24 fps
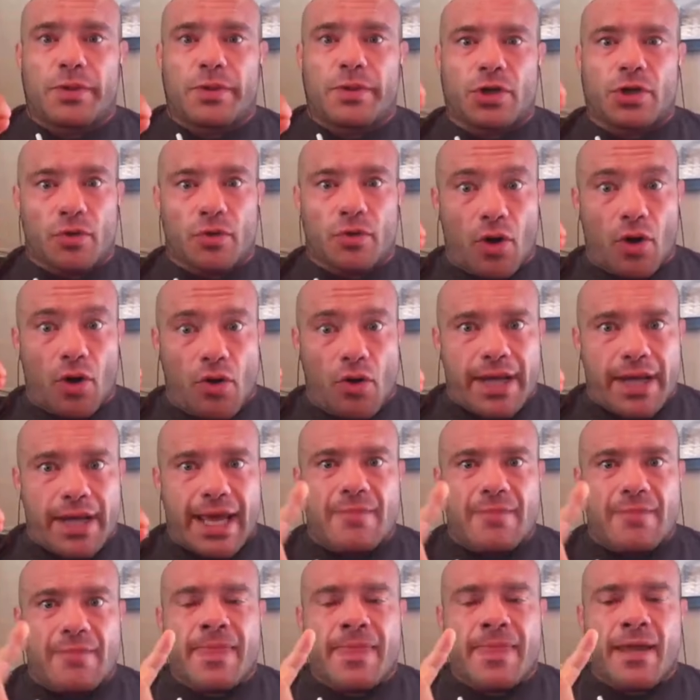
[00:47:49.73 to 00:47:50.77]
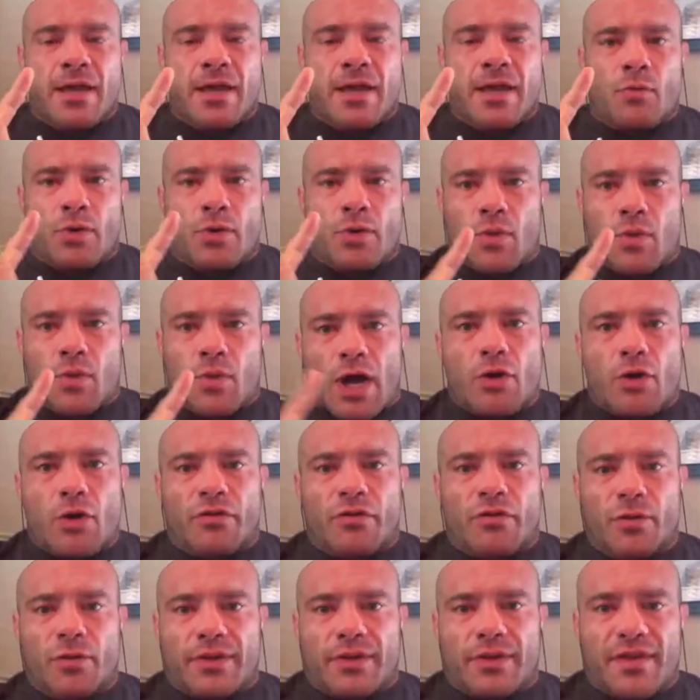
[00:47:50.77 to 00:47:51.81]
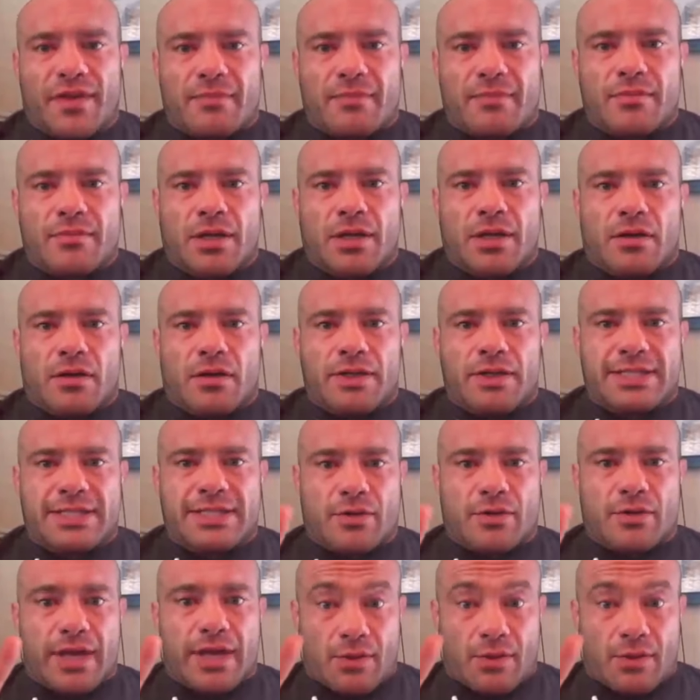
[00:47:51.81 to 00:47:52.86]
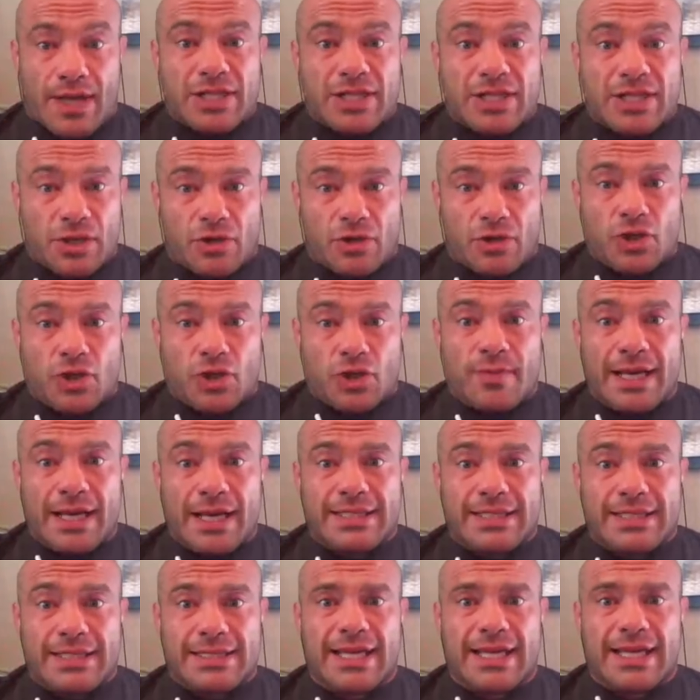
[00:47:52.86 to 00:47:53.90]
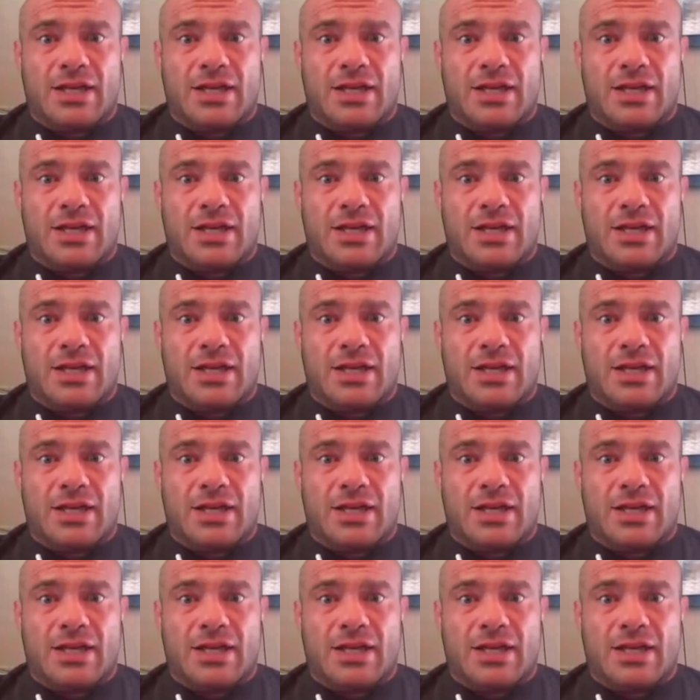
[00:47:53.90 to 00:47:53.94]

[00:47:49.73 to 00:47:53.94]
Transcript: We'd go, okay, we'd walk over with them We'd say, okay, rest another two minutes,